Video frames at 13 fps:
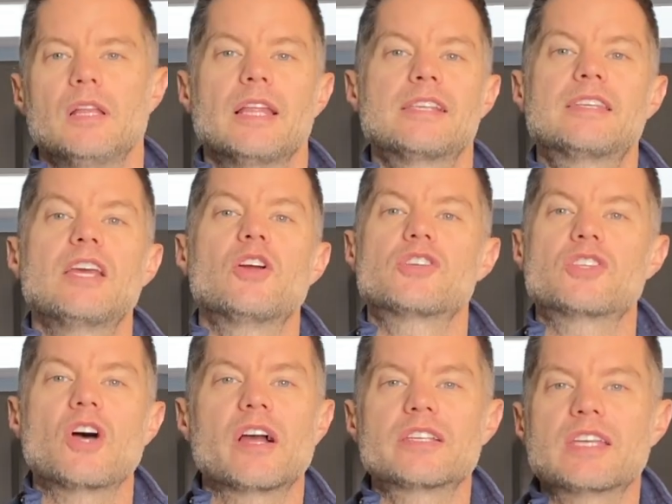Let's say your
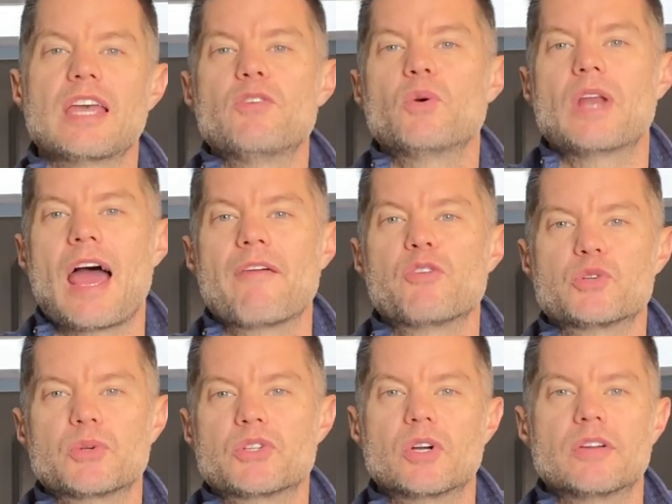stocks gave you an
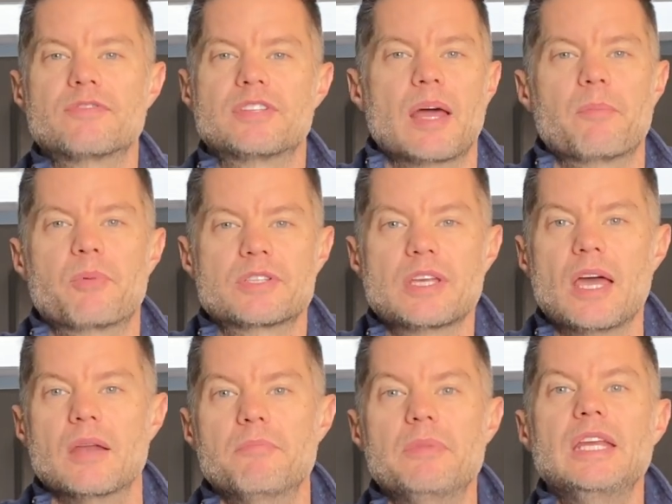average return of
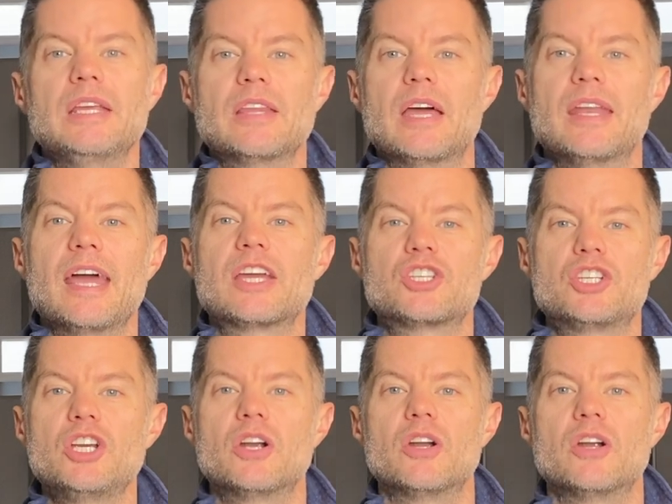10%, meaning that next
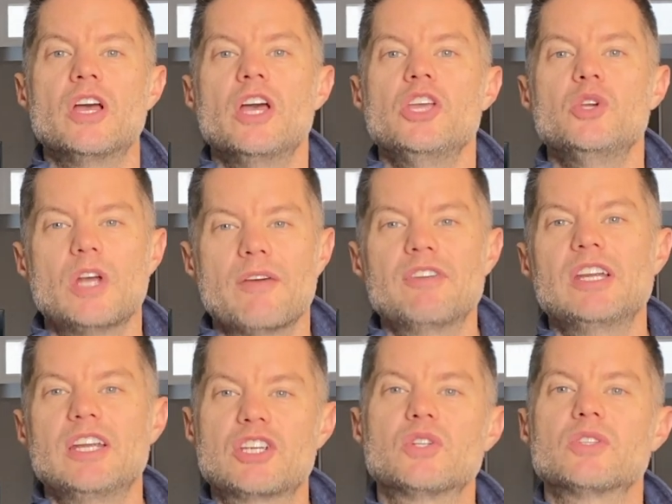year you'd have an
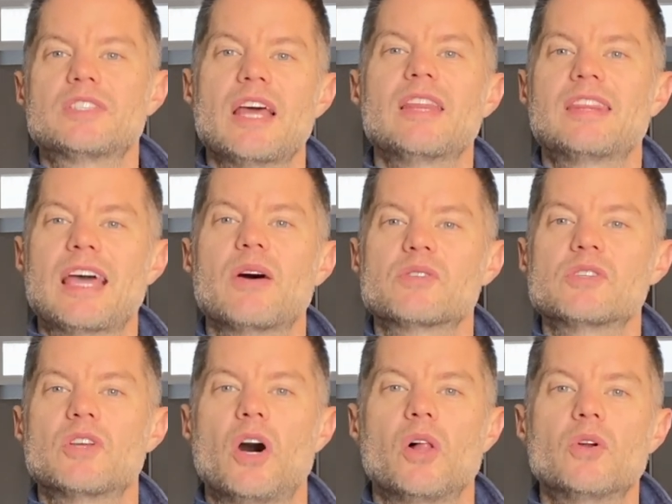additional
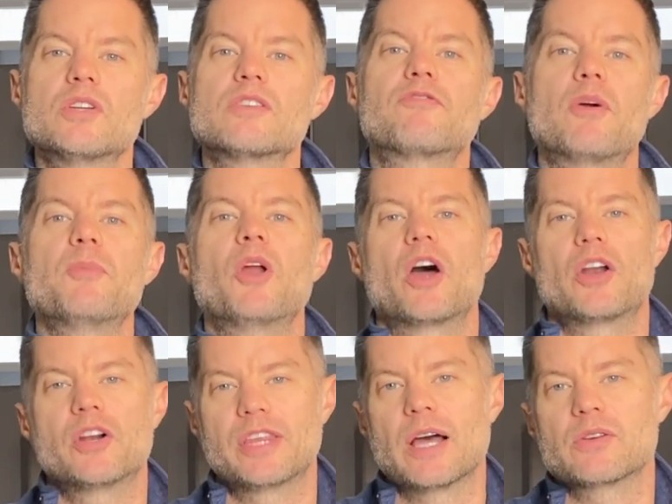$10,000 from your
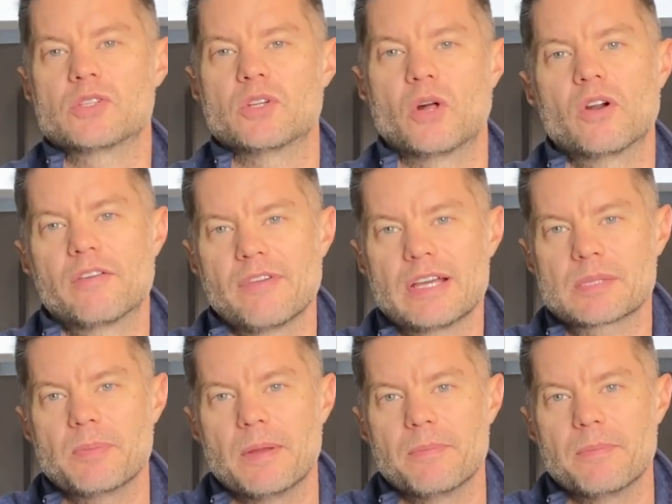$100,000 investment.